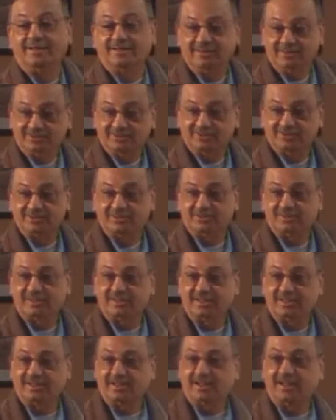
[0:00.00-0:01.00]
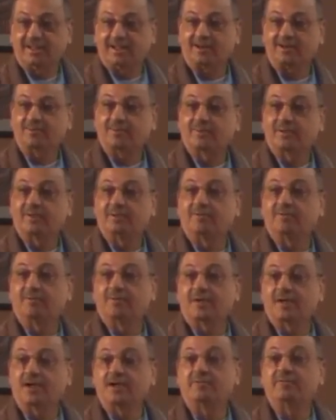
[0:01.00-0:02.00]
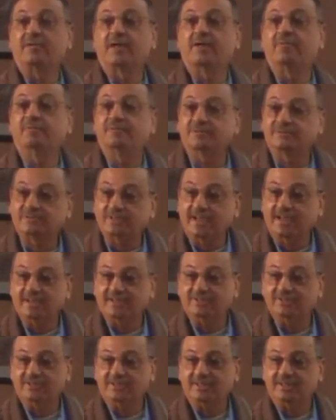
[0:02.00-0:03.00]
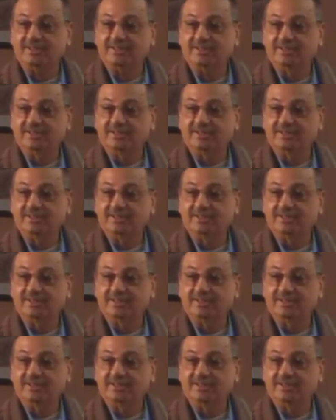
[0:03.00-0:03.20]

this is the Arabic way of emphasizing.